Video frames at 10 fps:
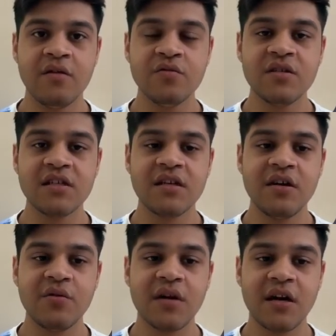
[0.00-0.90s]
you just
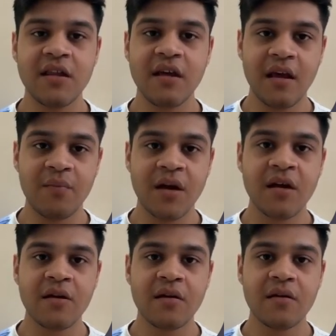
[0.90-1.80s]
need to get the
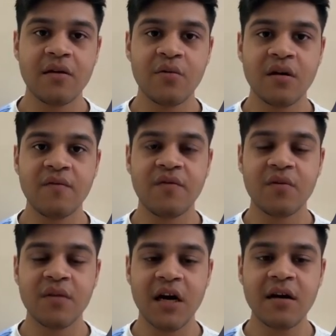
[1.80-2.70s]
API token
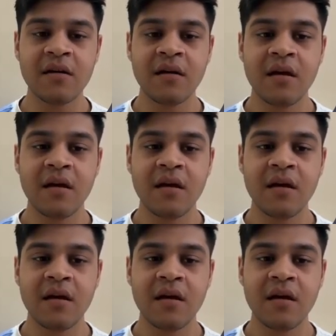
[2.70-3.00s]
from that